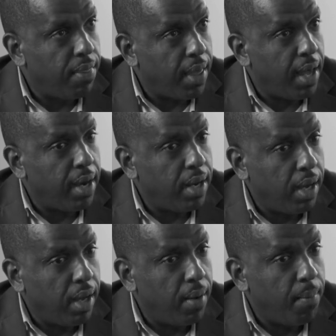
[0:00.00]
that
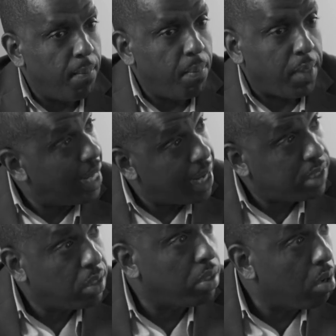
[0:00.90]
I
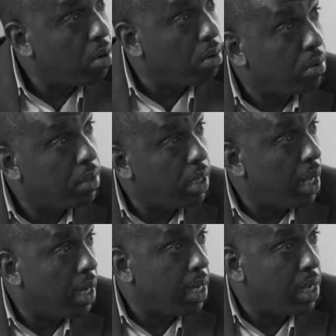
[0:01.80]
had to learn,
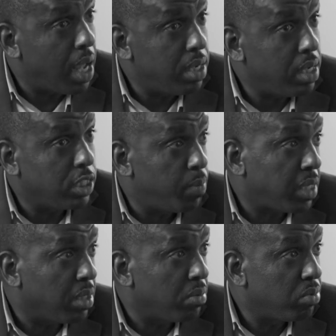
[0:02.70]
and I didn't
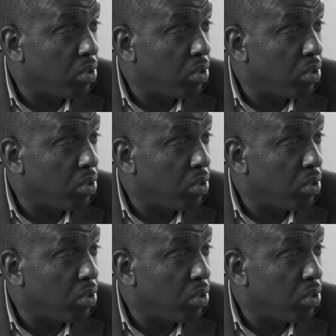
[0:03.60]
expect it.